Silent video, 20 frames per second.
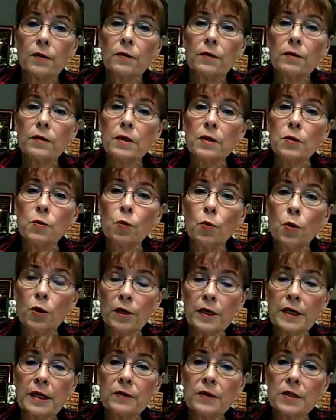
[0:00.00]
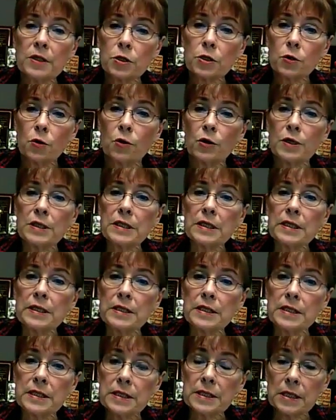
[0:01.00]
the work in this course
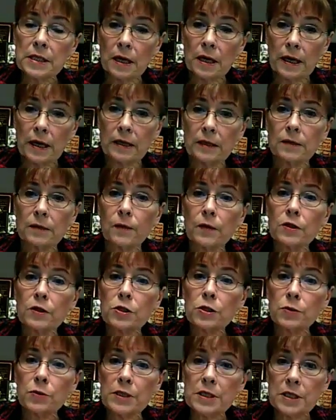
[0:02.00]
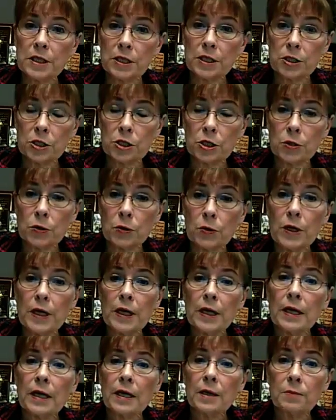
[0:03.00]
is designed to assist you
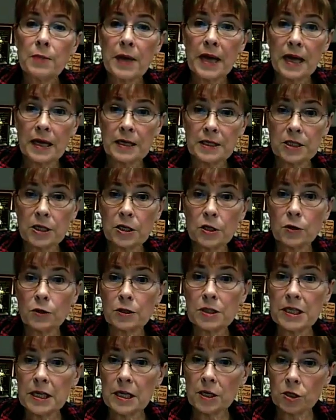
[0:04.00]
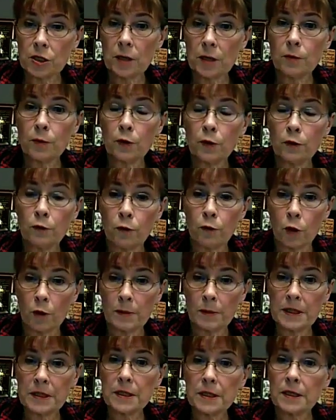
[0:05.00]
in passing your teaching
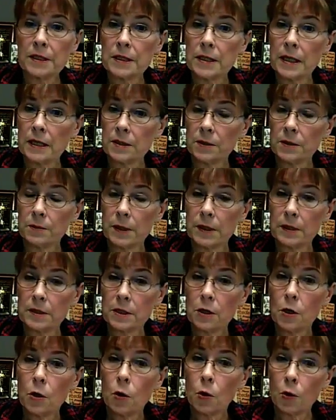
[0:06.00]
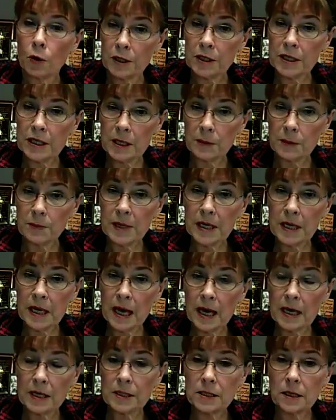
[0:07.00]
performance assessments, or
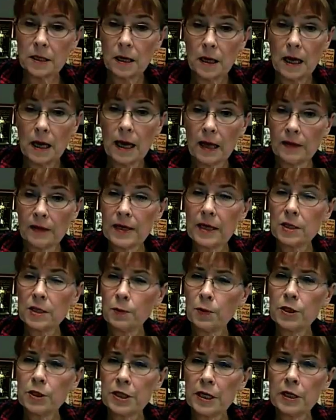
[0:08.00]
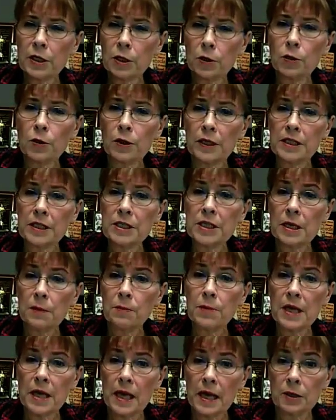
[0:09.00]
TPAs, and that's particularly
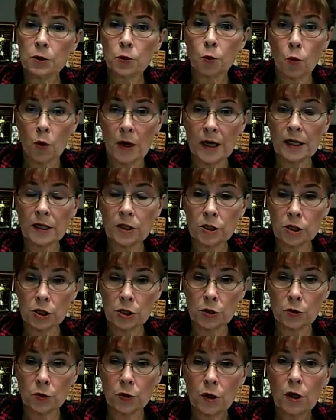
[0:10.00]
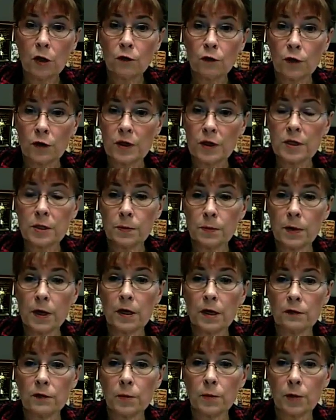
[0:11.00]
TPAs 1 and 2 for this
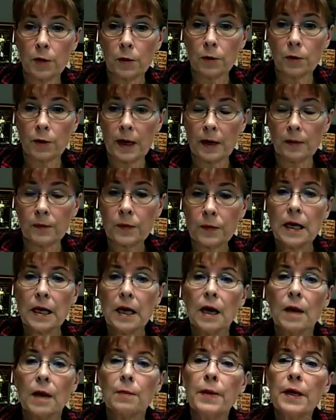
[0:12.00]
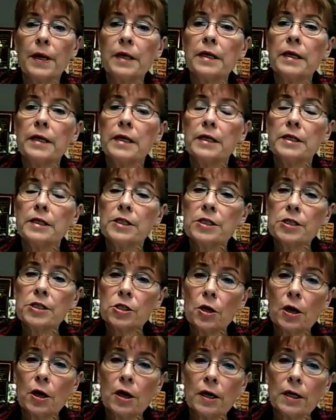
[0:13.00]
part of the program. But to
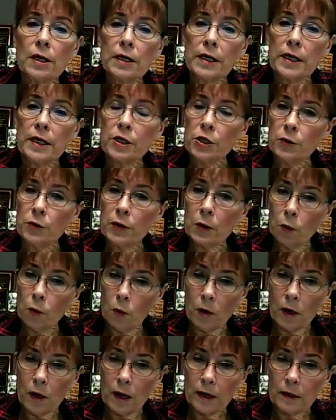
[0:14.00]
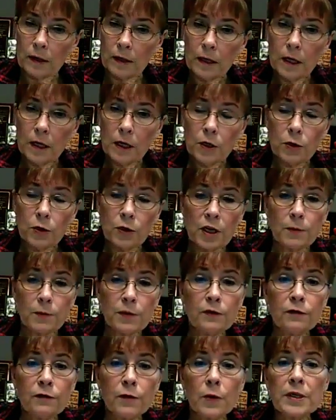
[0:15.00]
start, in Unit 1, you're going to be
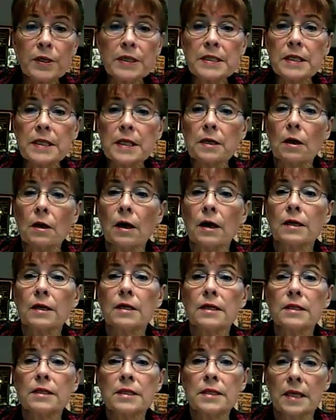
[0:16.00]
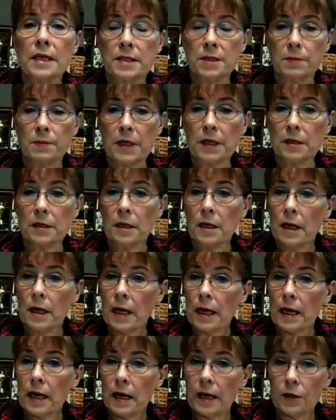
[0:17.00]
focusing on assessment,
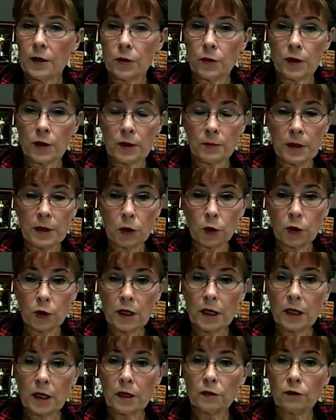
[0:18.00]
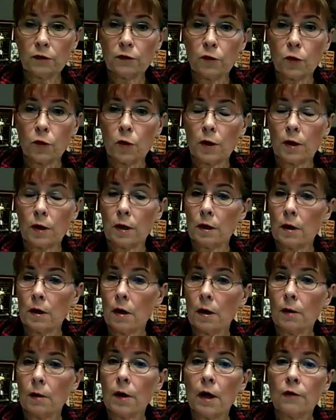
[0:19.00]
and you're going to be looking for
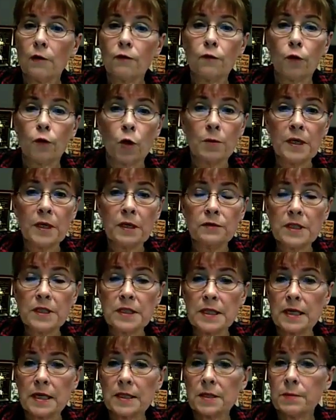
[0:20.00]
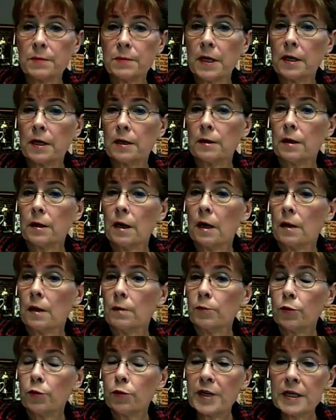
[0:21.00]
a formative assessment,
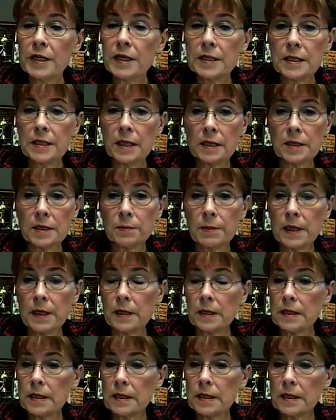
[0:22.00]
pre-assessment,